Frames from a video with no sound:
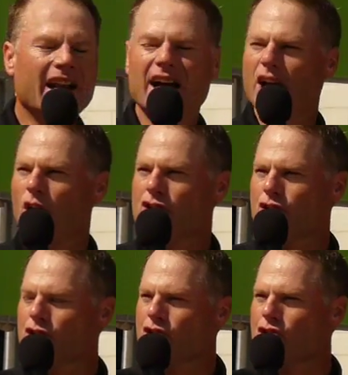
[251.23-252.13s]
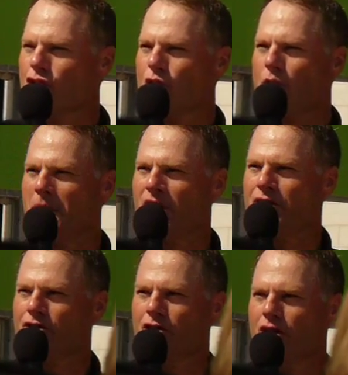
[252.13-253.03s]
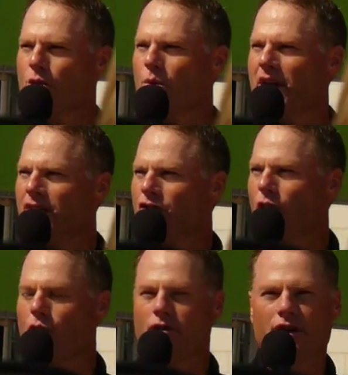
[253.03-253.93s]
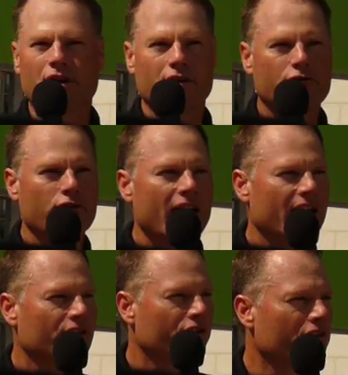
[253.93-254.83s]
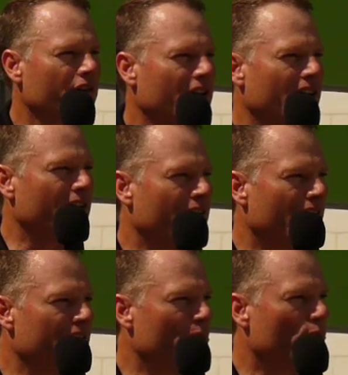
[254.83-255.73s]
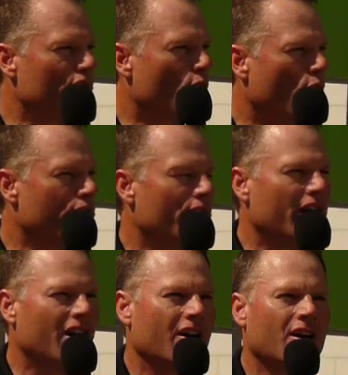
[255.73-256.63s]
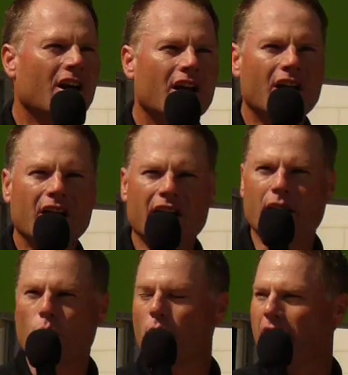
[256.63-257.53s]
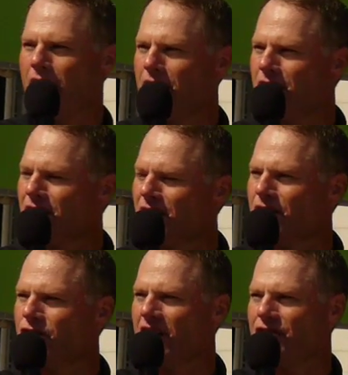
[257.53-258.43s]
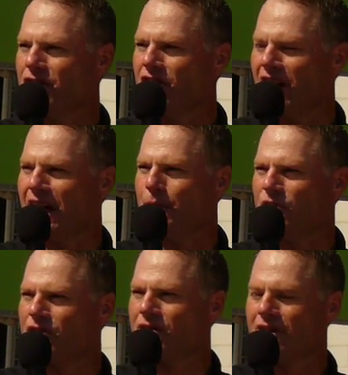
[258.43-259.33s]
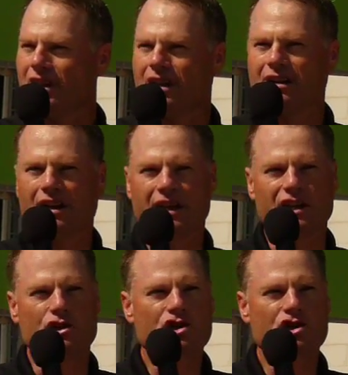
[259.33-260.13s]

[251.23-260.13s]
he and I always used to joke about this little race over there in France, and he would go over there and win it 7 times. And